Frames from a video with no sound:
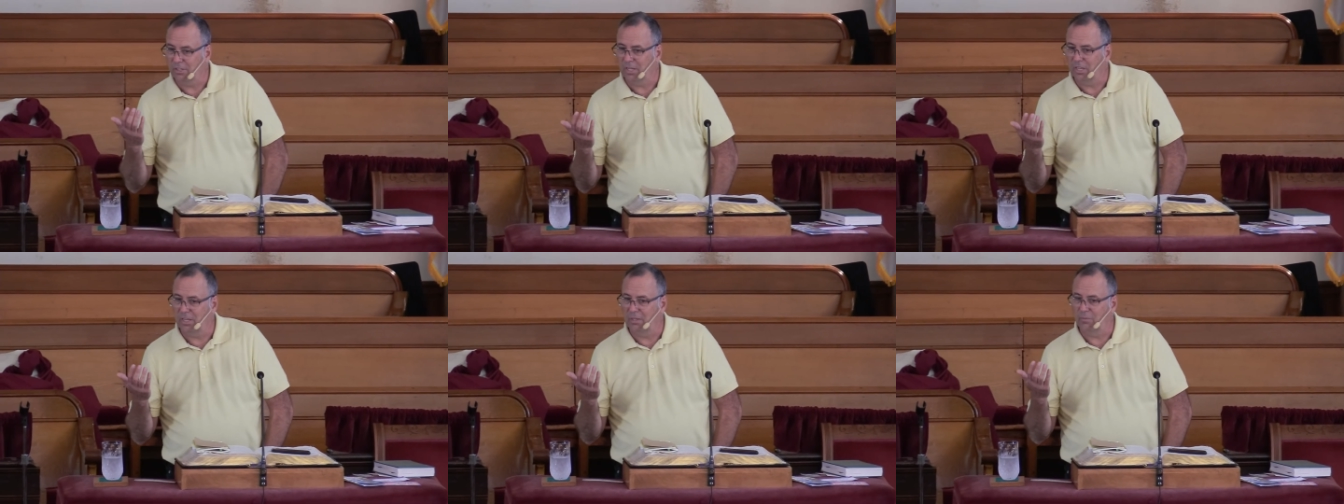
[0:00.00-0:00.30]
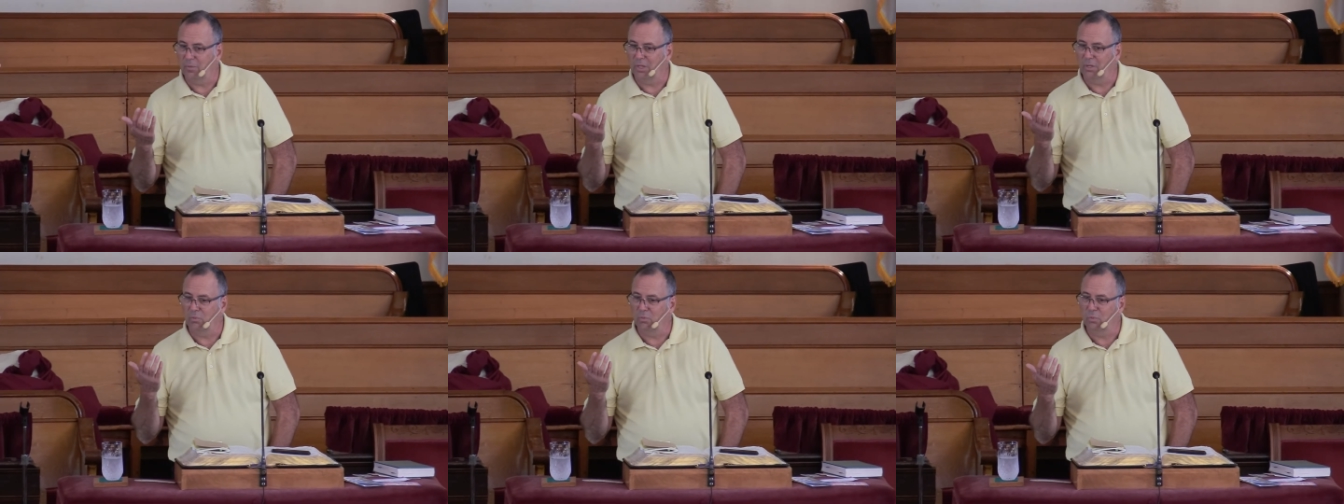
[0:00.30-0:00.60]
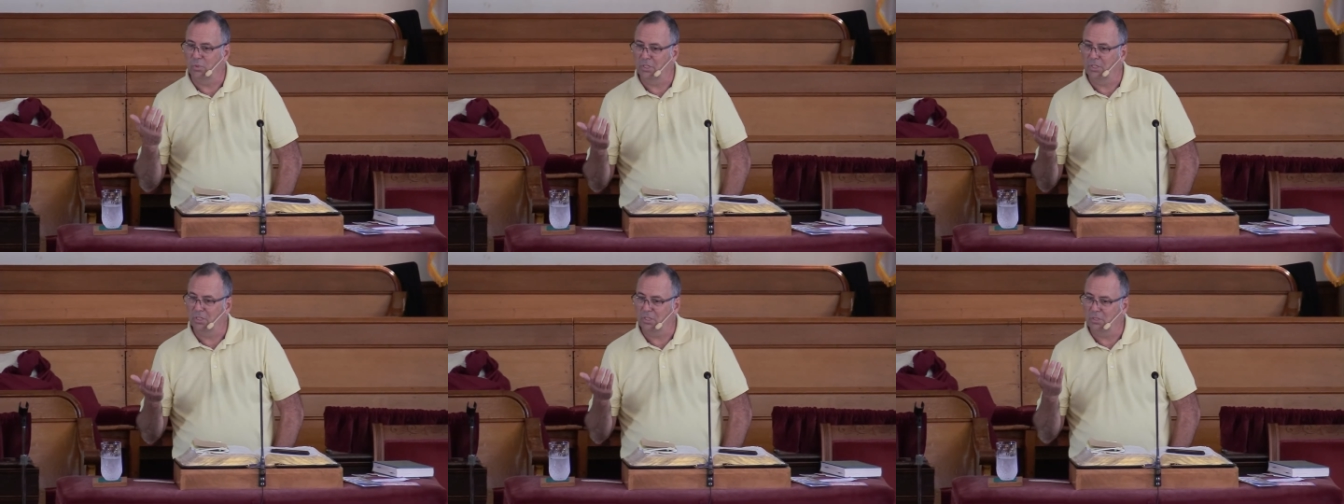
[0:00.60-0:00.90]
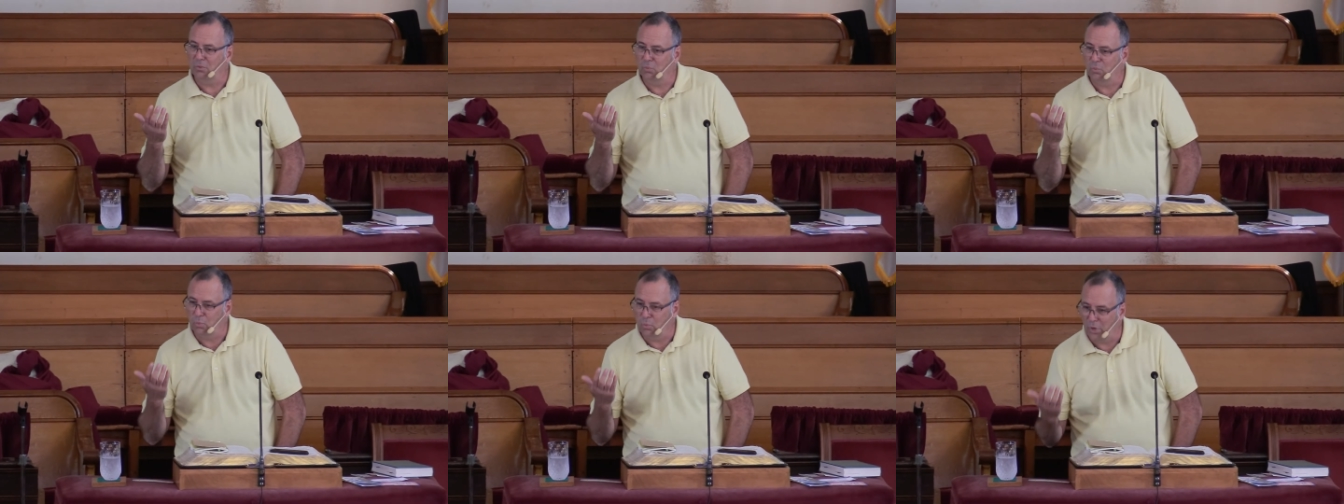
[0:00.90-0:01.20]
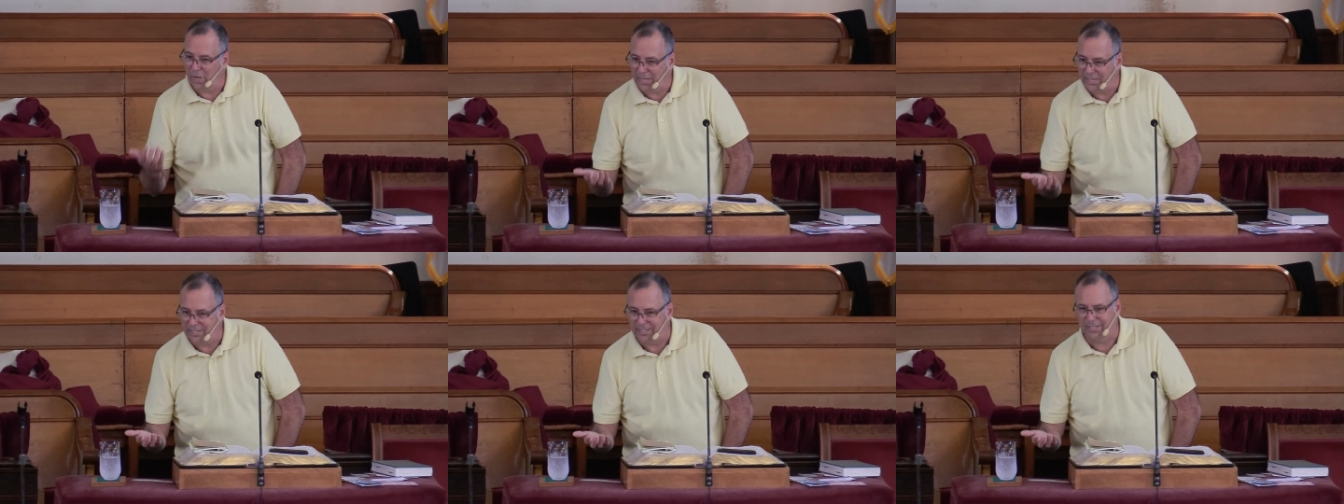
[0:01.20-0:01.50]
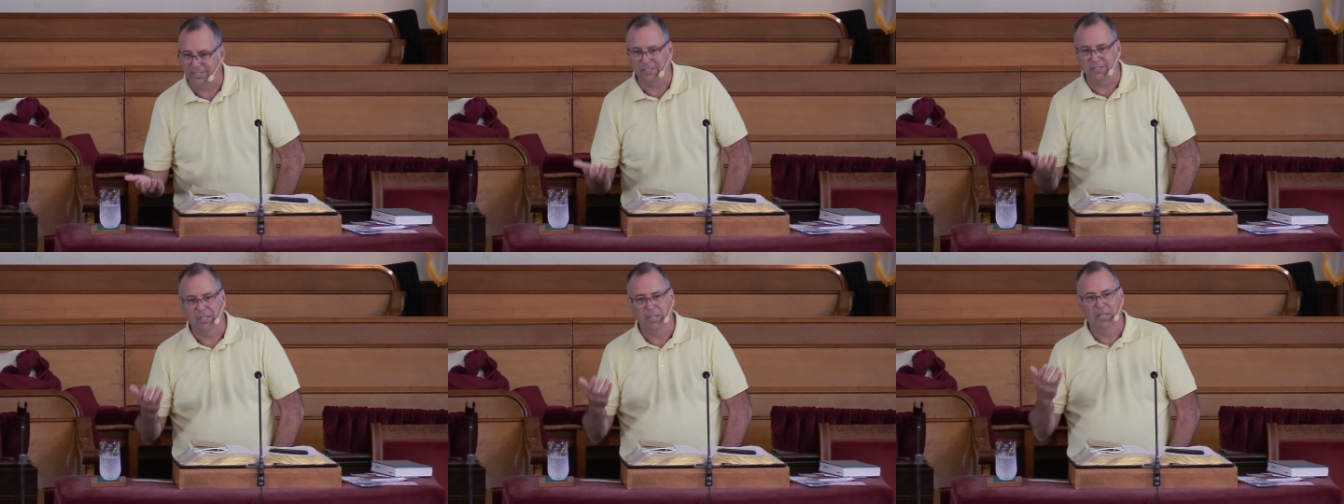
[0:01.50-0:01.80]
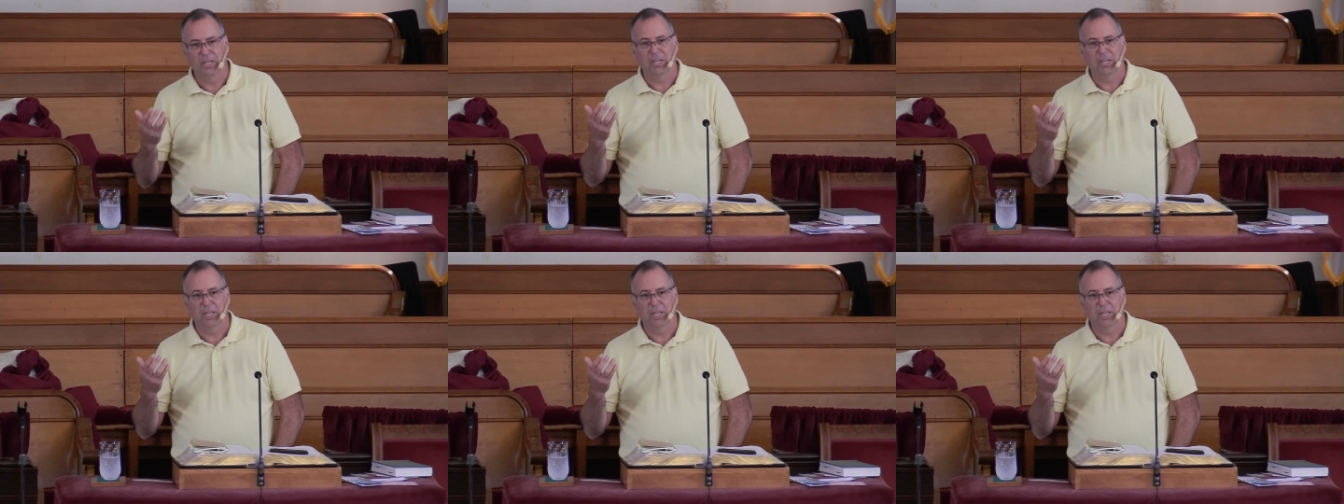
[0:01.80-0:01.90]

time I really read it